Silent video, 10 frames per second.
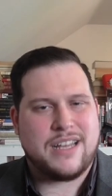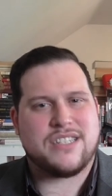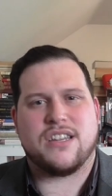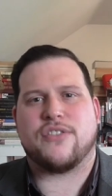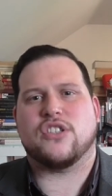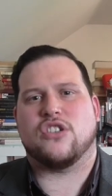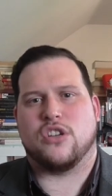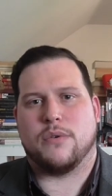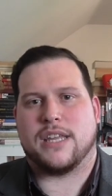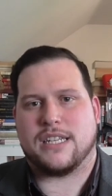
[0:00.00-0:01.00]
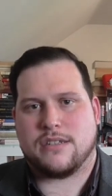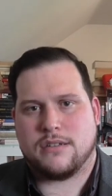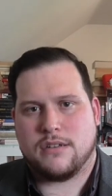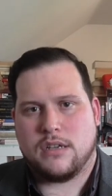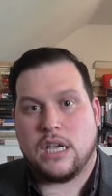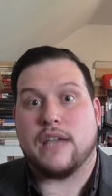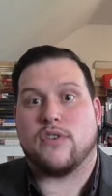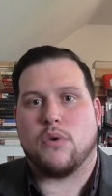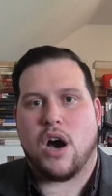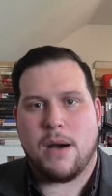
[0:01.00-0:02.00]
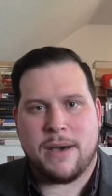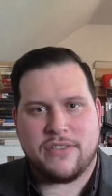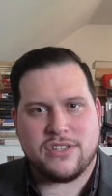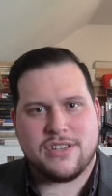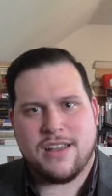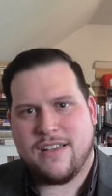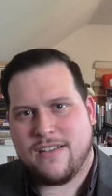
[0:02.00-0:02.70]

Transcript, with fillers: Has nothing to do with it. If you harm others,